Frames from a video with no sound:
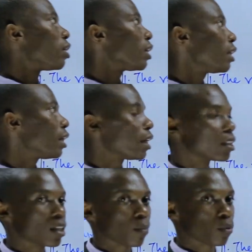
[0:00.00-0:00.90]
three
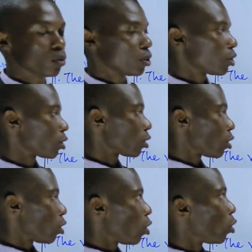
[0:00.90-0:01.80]
examples
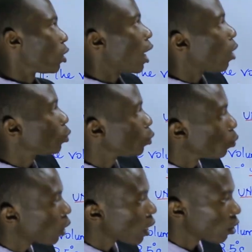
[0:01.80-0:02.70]
on how to
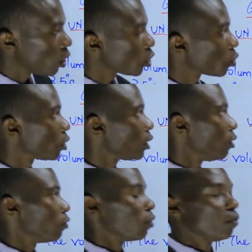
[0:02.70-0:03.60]
do calculations
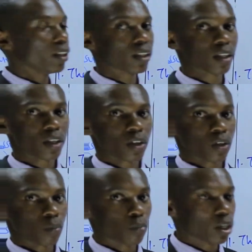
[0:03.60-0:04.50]
involving
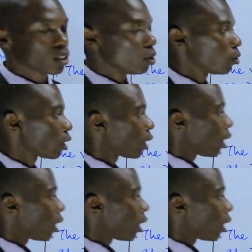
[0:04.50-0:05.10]
Boyle's law.